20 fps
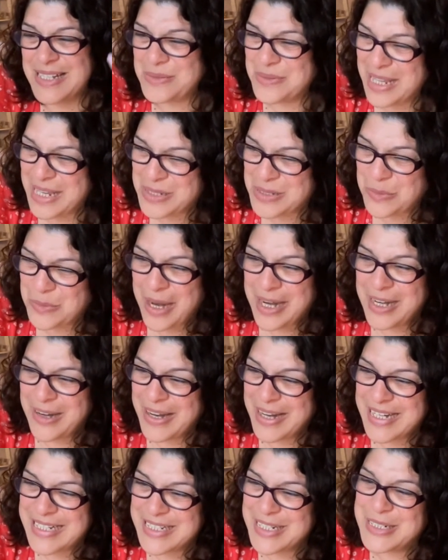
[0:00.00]
That's what I
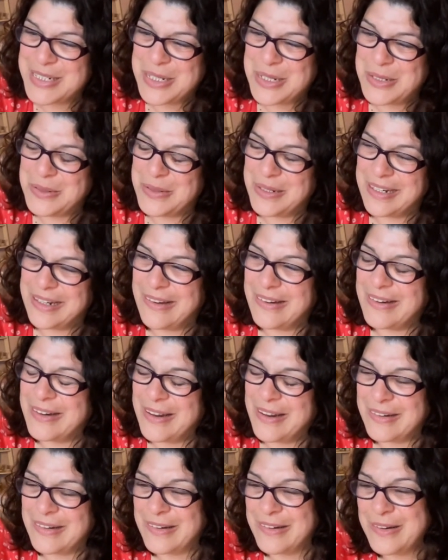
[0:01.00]
like to do, you know,
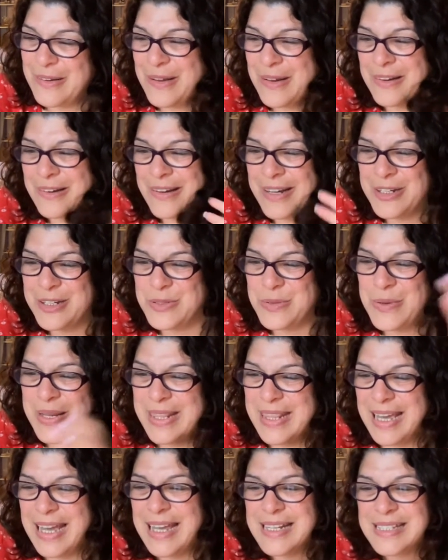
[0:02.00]
and I enjoy
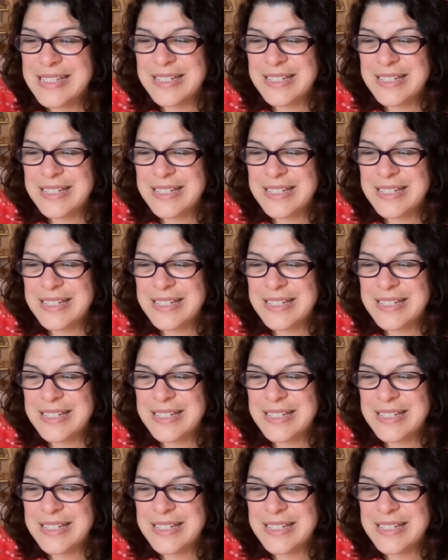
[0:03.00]
that.